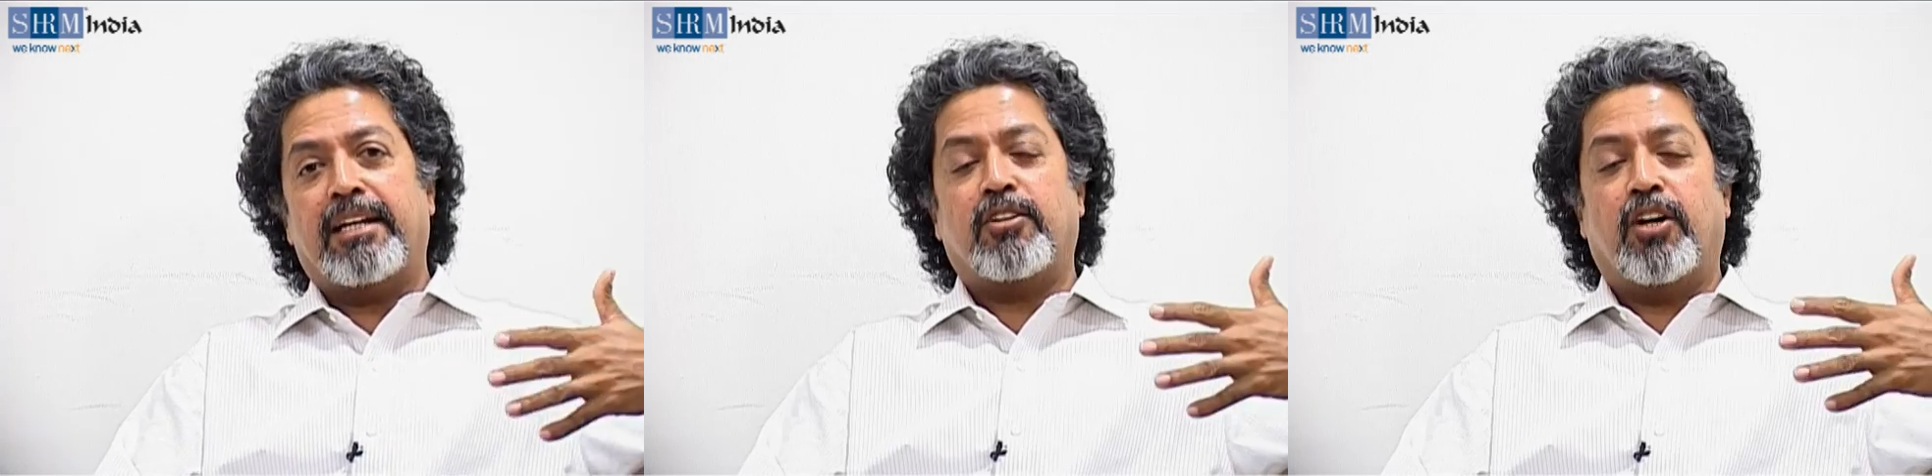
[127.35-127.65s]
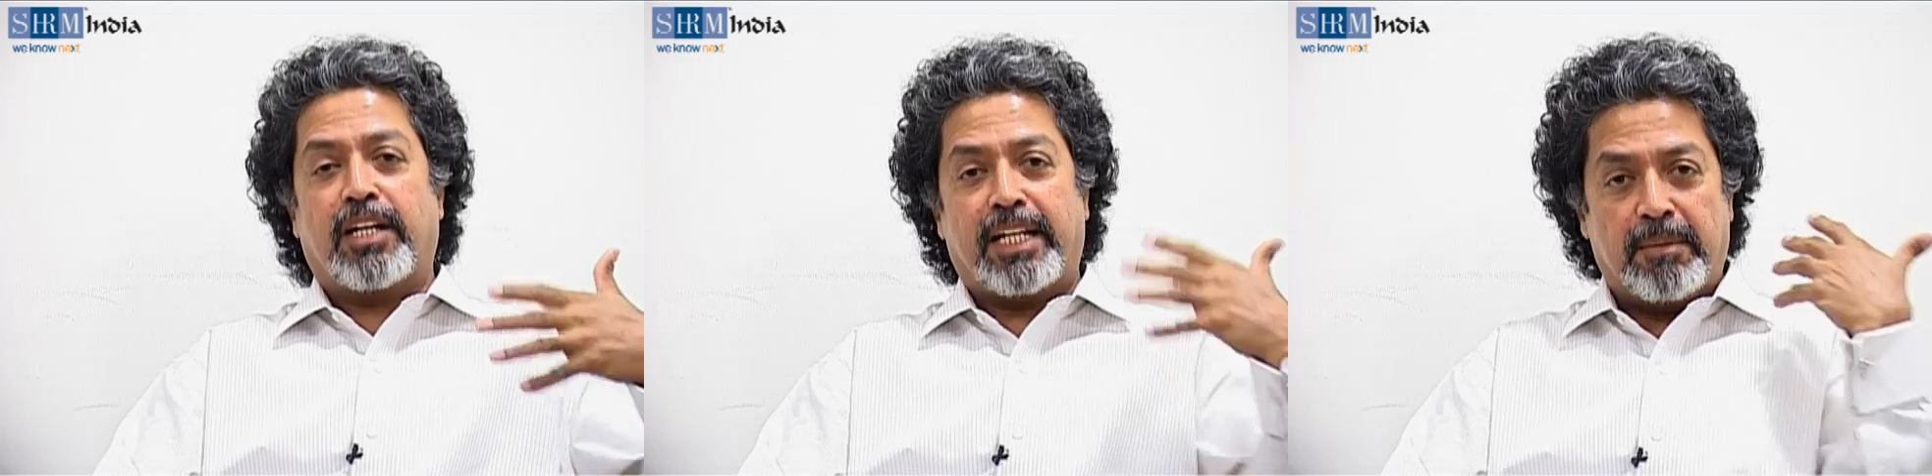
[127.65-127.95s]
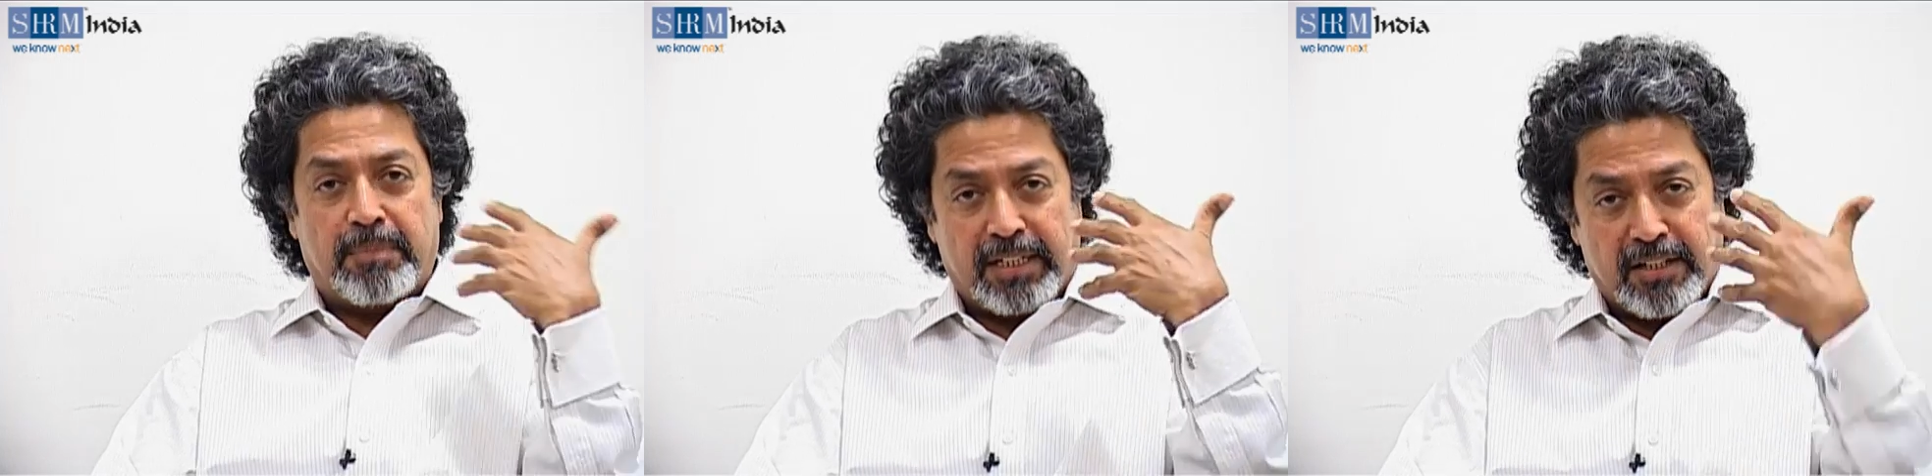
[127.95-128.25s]
You got to
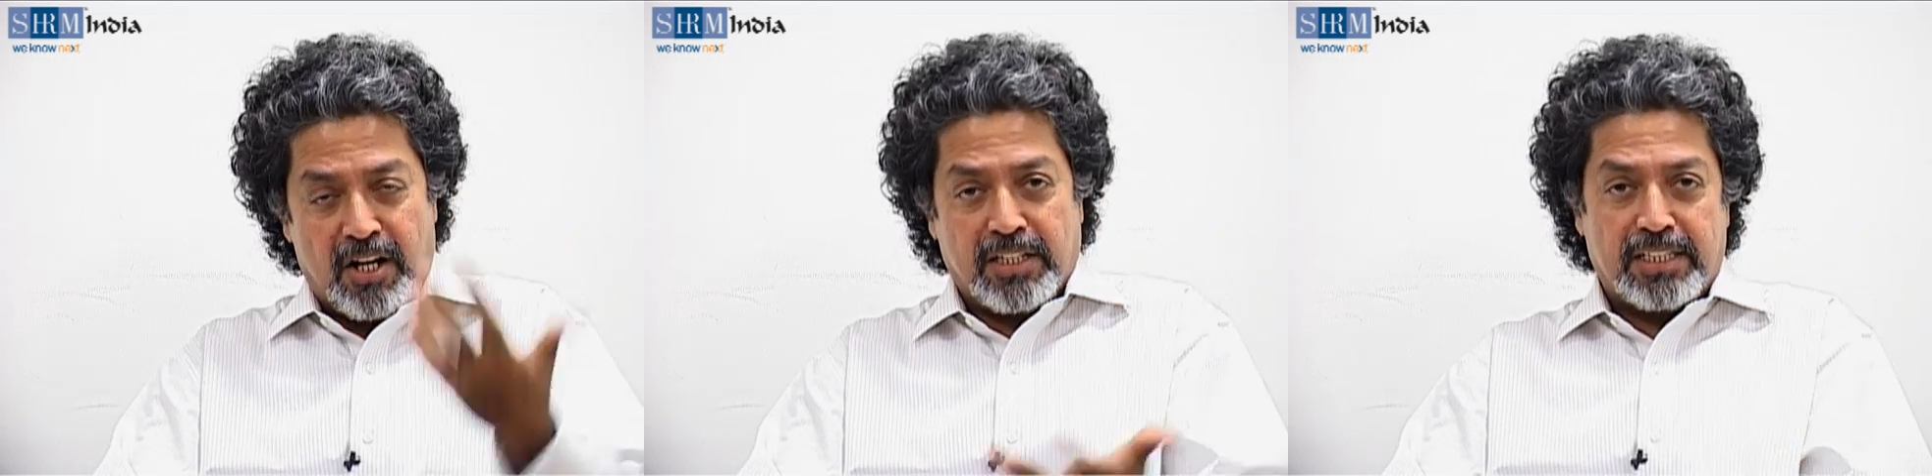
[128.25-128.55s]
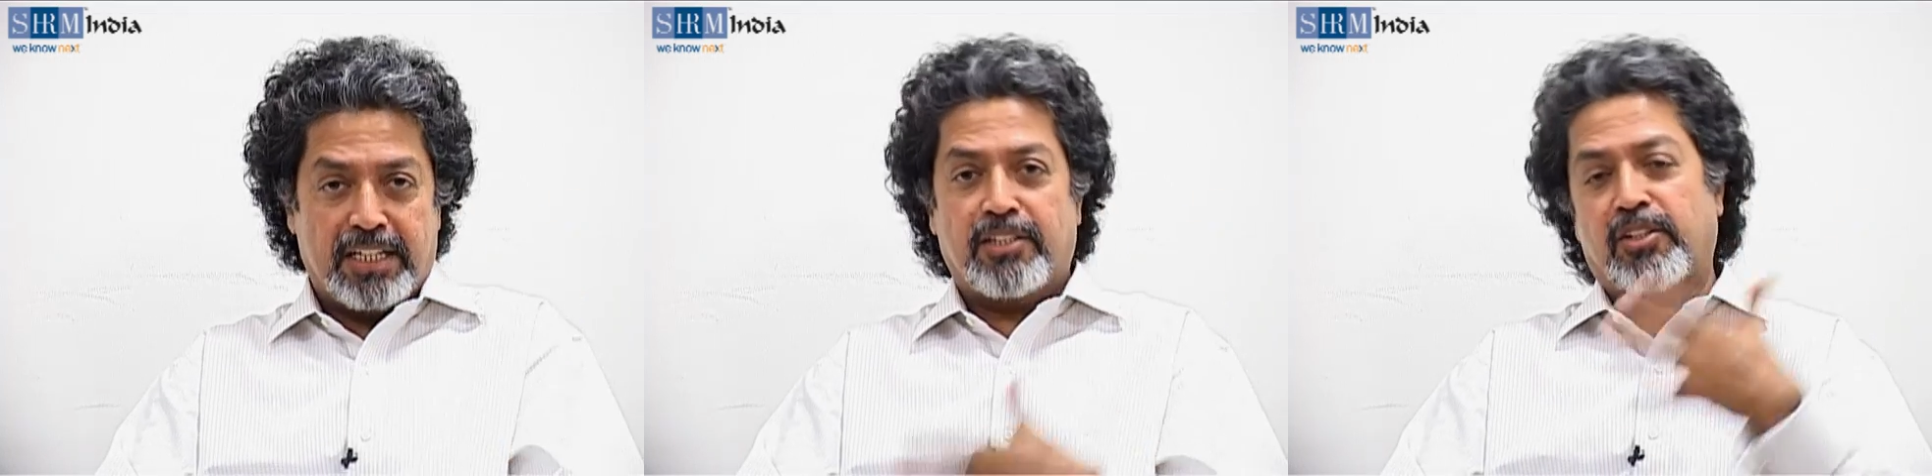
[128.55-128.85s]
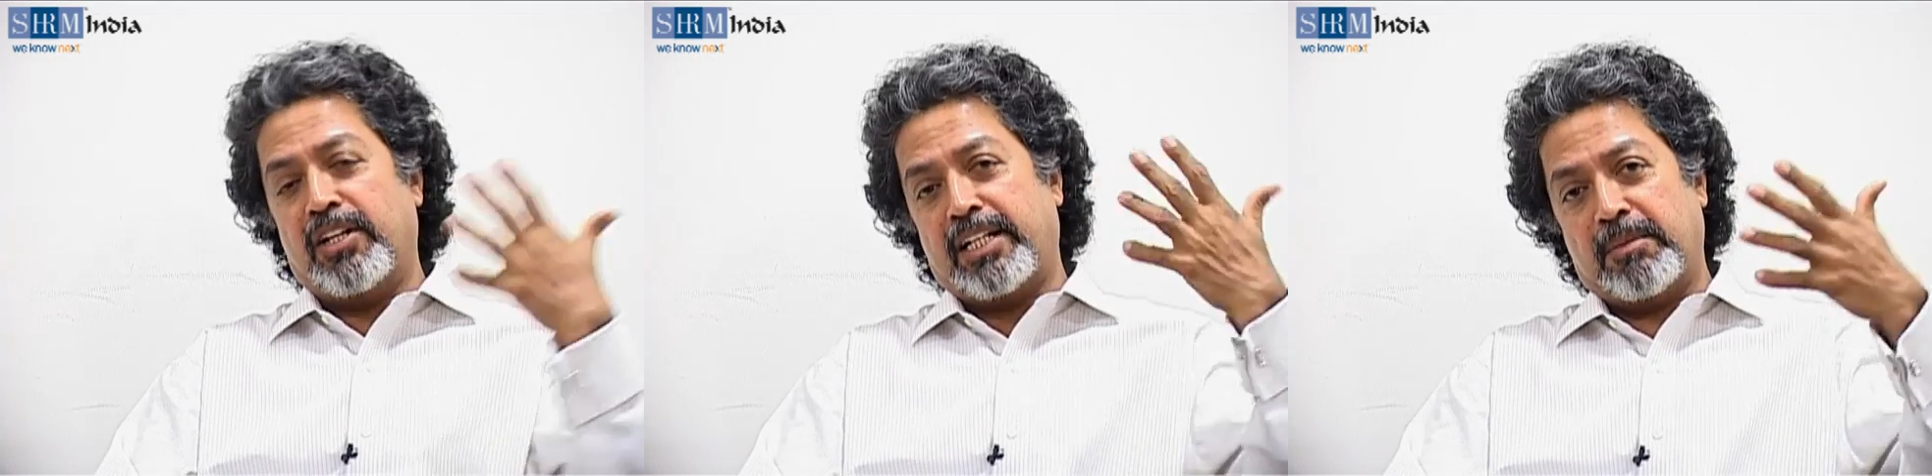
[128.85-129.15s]
keep it constant. You
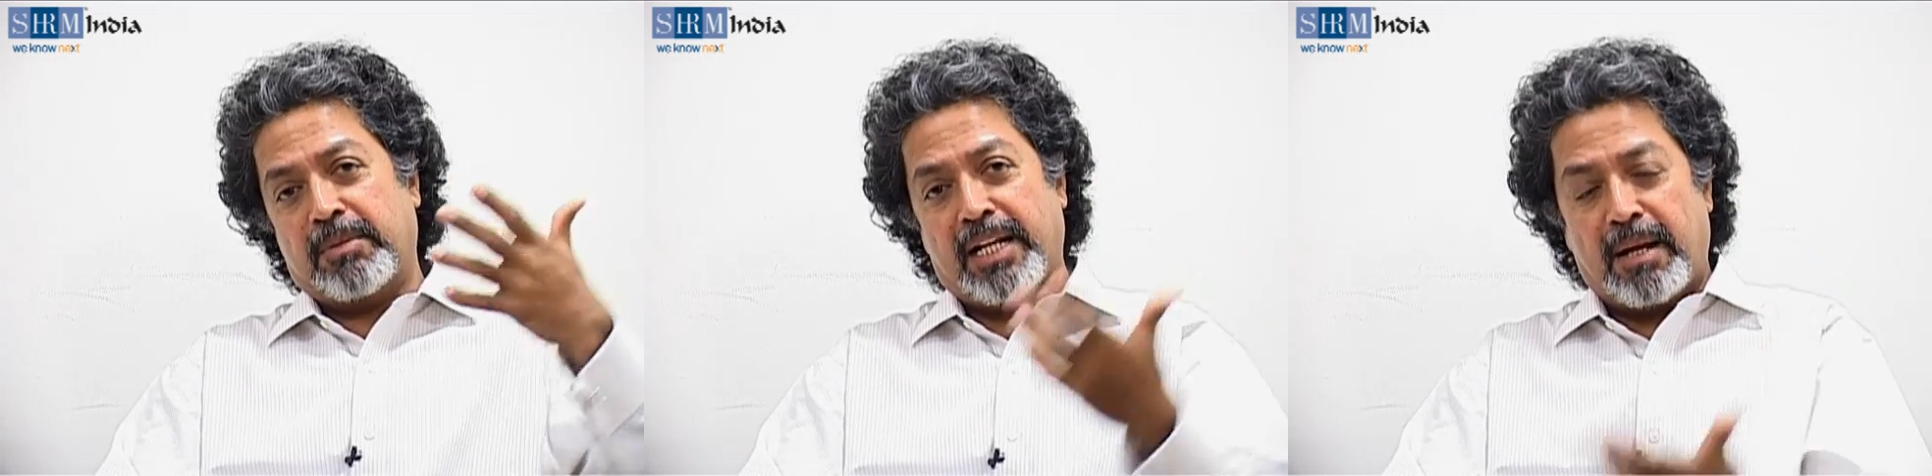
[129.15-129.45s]
got to keep it